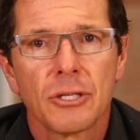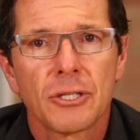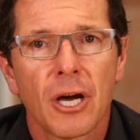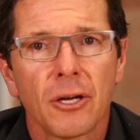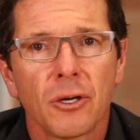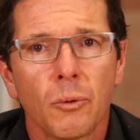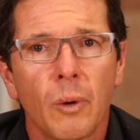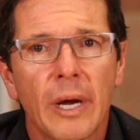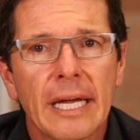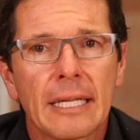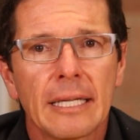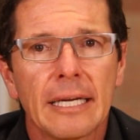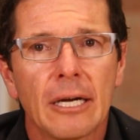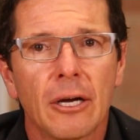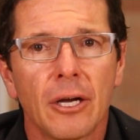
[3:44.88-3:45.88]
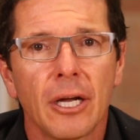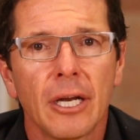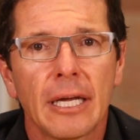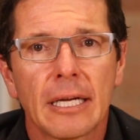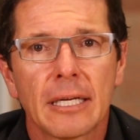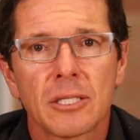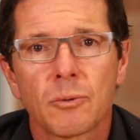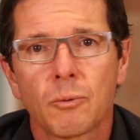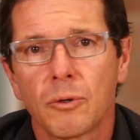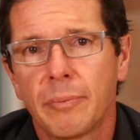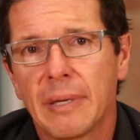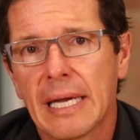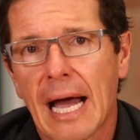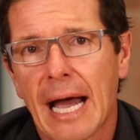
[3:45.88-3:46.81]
Total weekly earnings would be